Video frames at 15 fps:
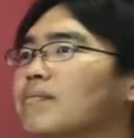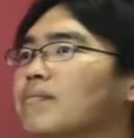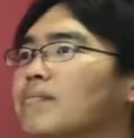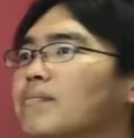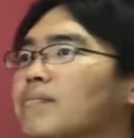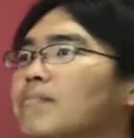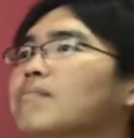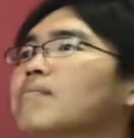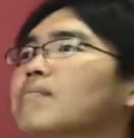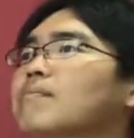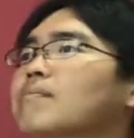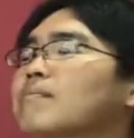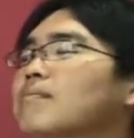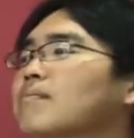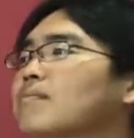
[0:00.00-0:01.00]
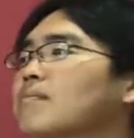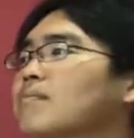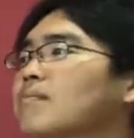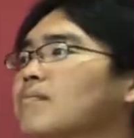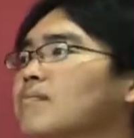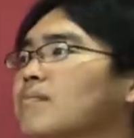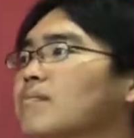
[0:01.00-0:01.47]

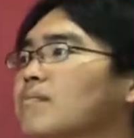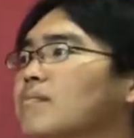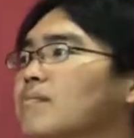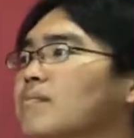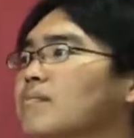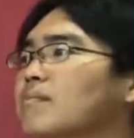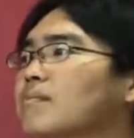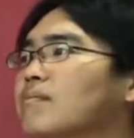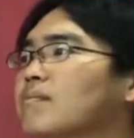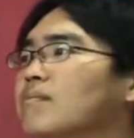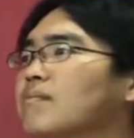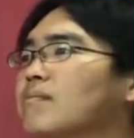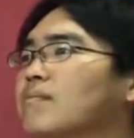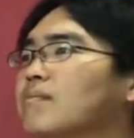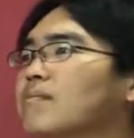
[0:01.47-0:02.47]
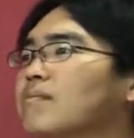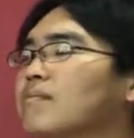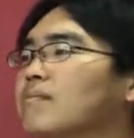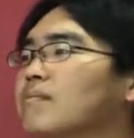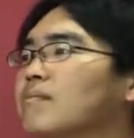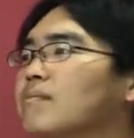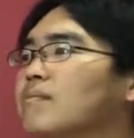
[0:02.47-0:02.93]

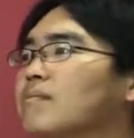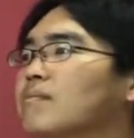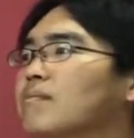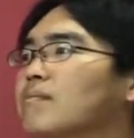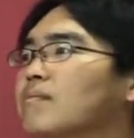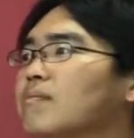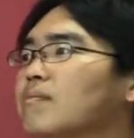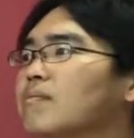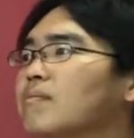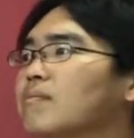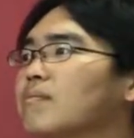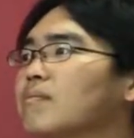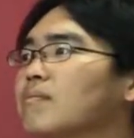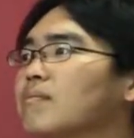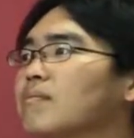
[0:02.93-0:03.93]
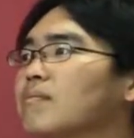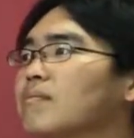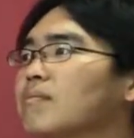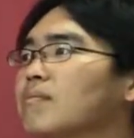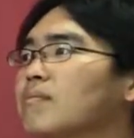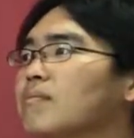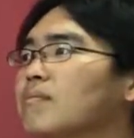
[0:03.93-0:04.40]

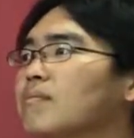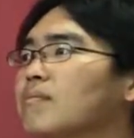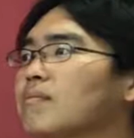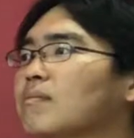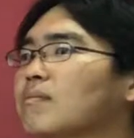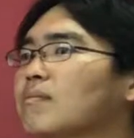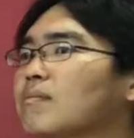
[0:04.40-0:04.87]
[no speech]